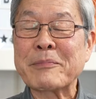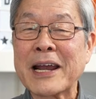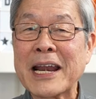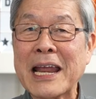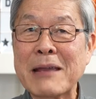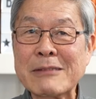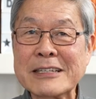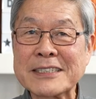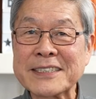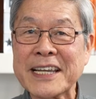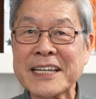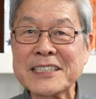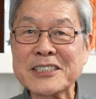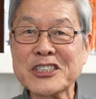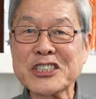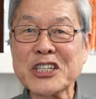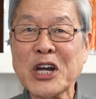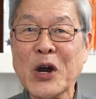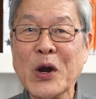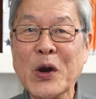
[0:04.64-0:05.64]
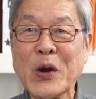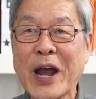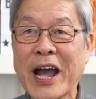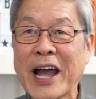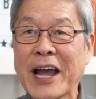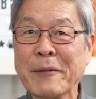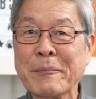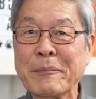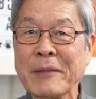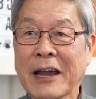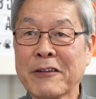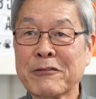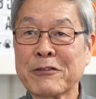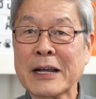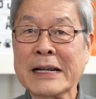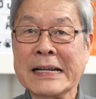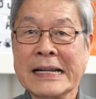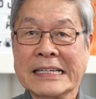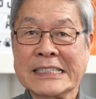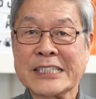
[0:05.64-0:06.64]
My name is Ken Choe. I
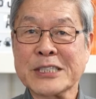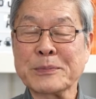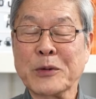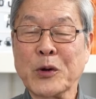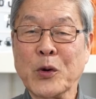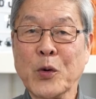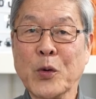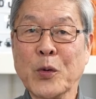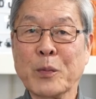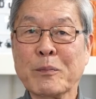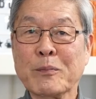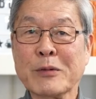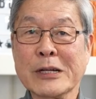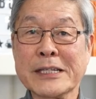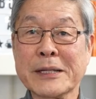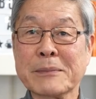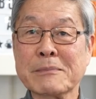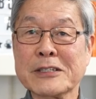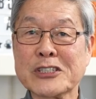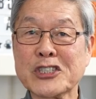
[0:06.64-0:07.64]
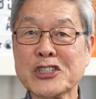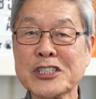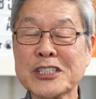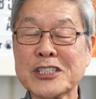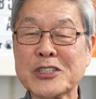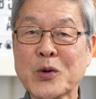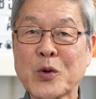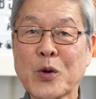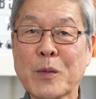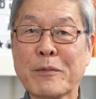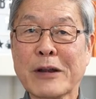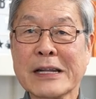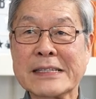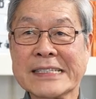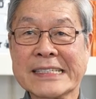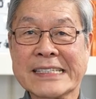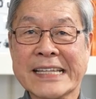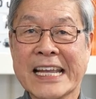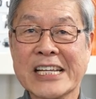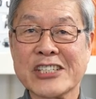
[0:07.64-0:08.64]
run a small printing business called
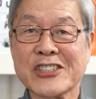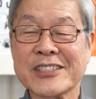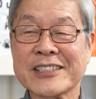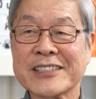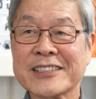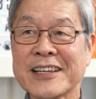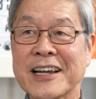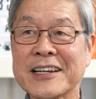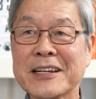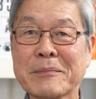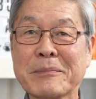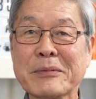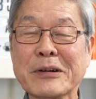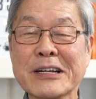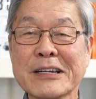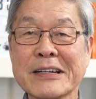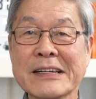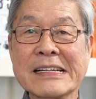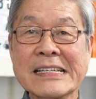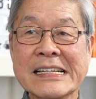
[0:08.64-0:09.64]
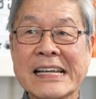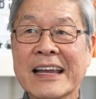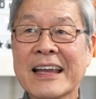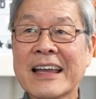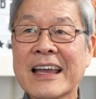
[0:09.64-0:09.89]
Presentation Design and Print.